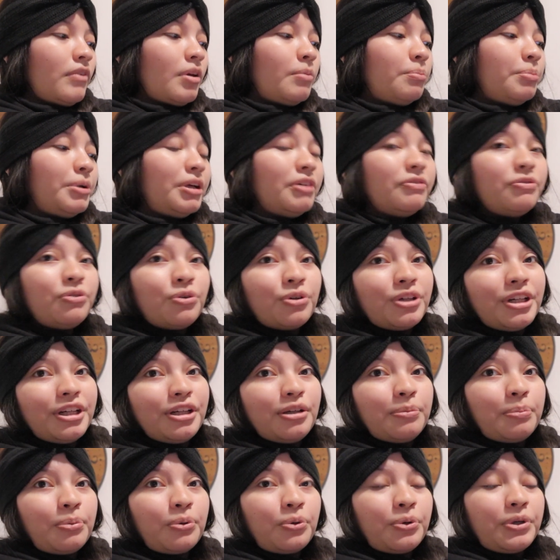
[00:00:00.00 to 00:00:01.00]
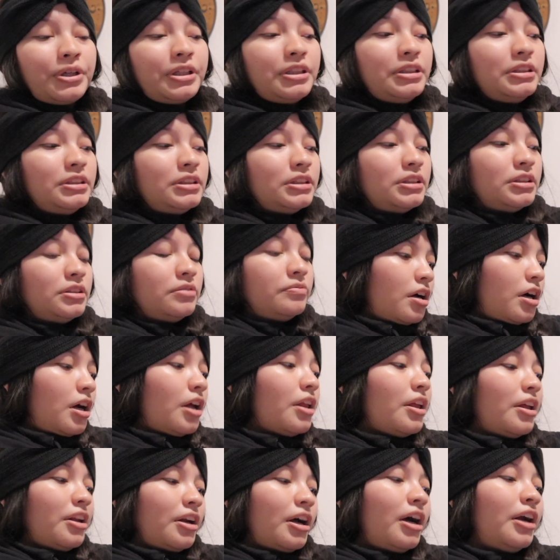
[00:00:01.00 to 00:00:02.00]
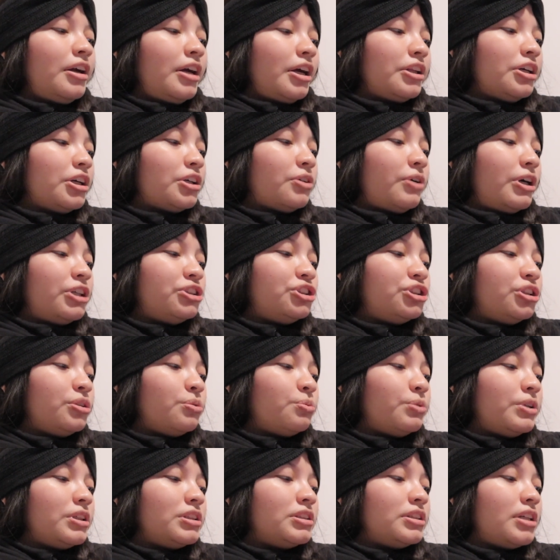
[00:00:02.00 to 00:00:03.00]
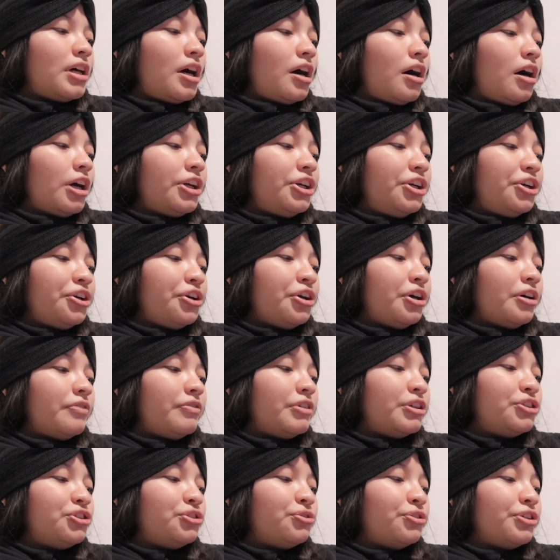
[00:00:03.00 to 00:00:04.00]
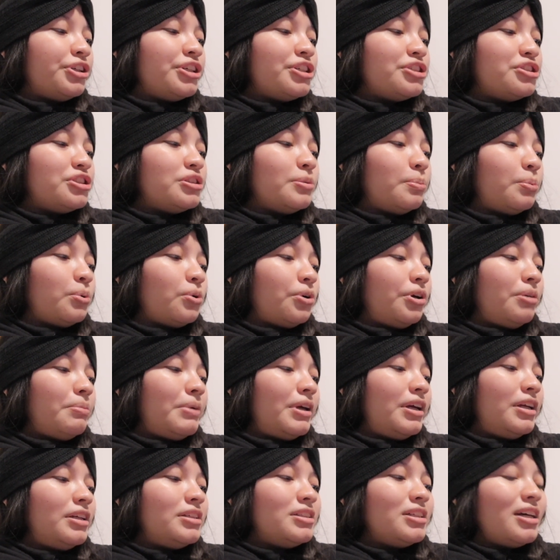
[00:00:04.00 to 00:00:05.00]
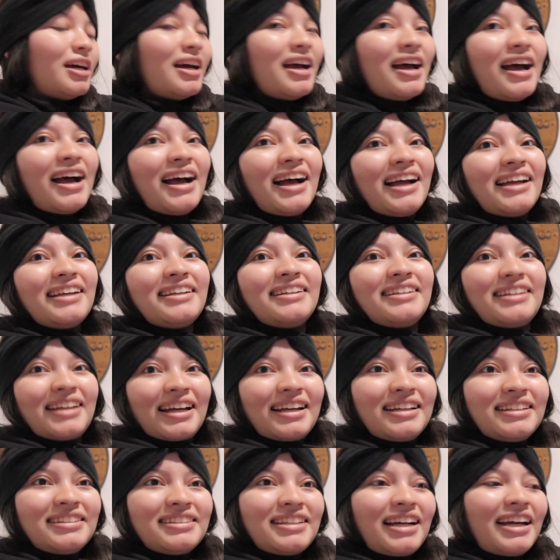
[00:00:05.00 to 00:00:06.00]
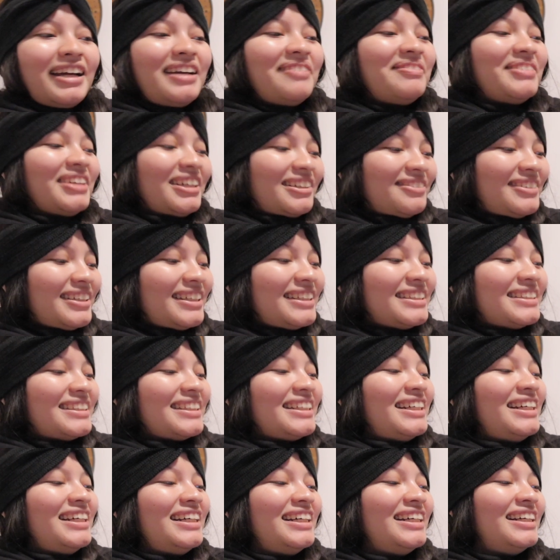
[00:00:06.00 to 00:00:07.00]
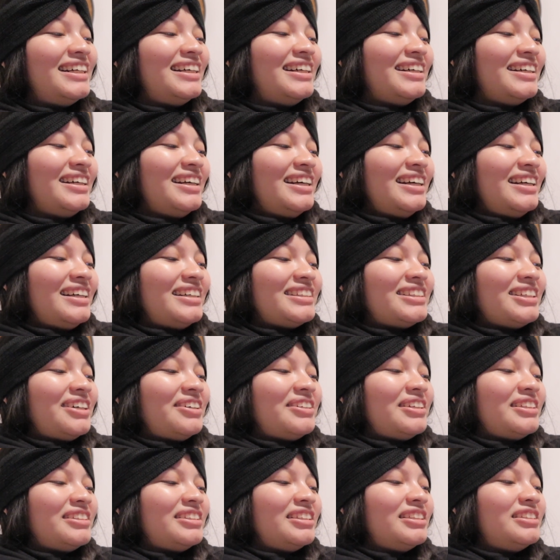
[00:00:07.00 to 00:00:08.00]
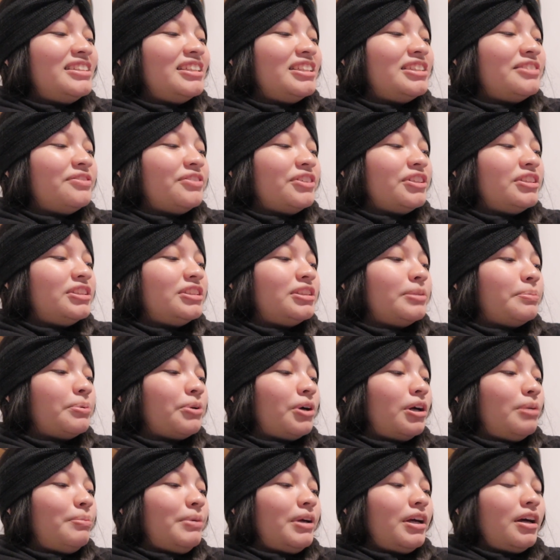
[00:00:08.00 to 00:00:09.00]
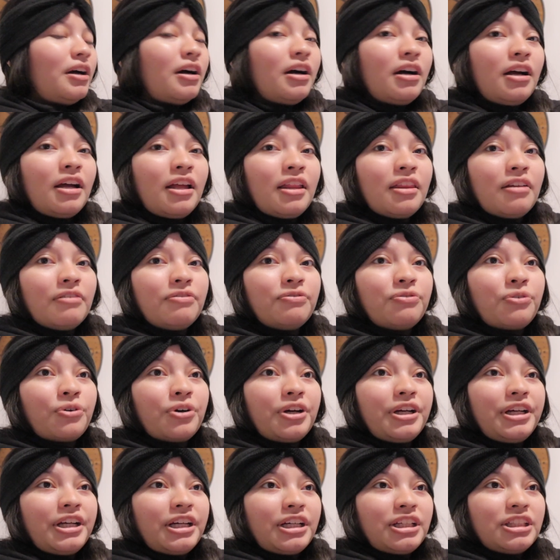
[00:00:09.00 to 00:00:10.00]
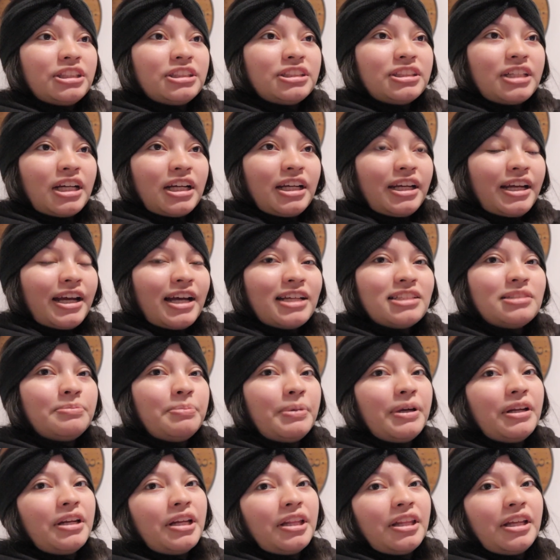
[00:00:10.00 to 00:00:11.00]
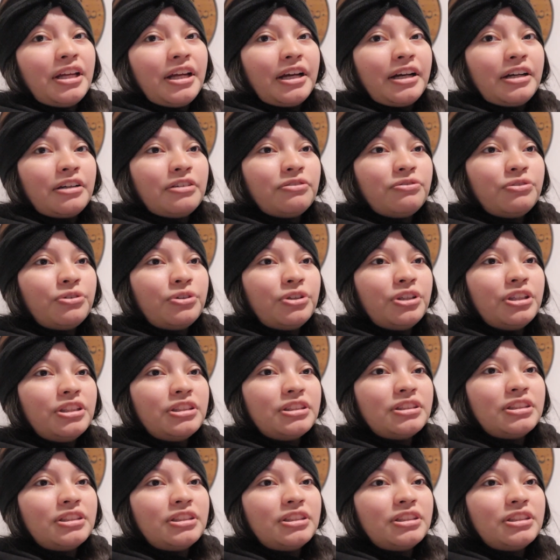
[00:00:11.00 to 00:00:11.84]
before he deploys. And then another question was, are you nervous for his deployment? Yes, I am nervous. So this is his first deployment in the 4 years that he has been in the Air Force.